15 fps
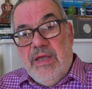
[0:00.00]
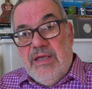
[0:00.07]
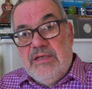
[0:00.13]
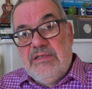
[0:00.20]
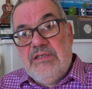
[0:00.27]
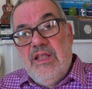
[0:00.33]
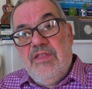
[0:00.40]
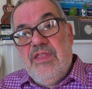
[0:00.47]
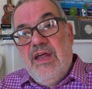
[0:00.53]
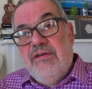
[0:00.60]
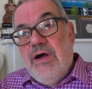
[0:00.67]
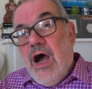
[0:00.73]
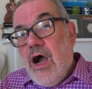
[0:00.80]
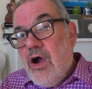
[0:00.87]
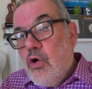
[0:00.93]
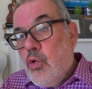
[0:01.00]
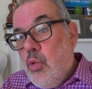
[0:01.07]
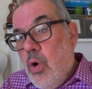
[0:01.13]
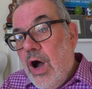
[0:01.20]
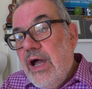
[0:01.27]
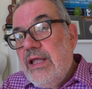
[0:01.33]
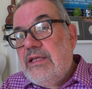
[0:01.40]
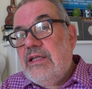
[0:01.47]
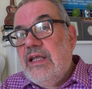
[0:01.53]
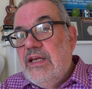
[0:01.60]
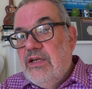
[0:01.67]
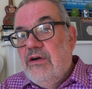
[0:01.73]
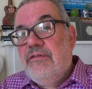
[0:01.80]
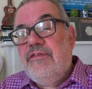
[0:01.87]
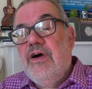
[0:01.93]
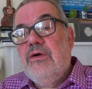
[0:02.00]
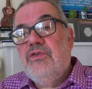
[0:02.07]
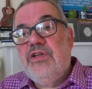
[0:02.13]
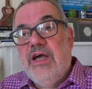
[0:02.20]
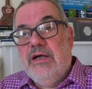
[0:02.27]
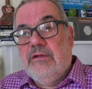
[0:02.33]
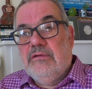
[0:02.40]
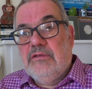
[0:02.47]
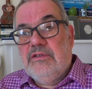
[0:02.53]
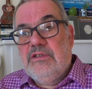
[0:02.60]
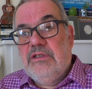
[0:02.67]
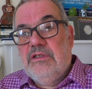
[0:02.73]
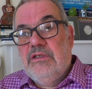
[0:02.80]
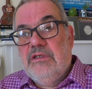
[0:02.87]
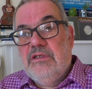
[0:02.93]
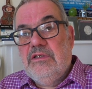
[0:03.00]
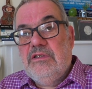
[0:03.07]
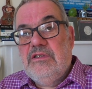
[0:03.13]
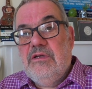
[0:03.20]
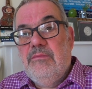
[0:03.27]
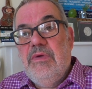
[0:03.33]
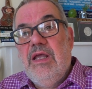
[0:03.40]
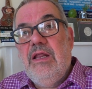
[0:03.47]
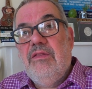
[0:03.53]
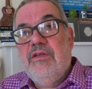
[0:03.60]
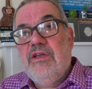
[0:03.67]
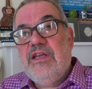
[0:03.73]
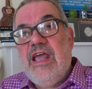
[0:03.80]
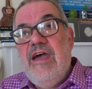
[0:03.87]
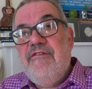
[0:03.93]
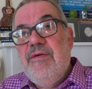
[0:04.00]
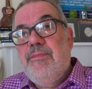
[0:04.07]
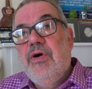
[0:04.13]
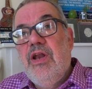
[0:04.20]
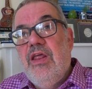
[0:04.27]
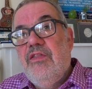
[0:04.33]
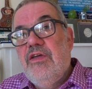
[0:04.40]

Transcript: is there aren't quite enough hotels to mean that everybody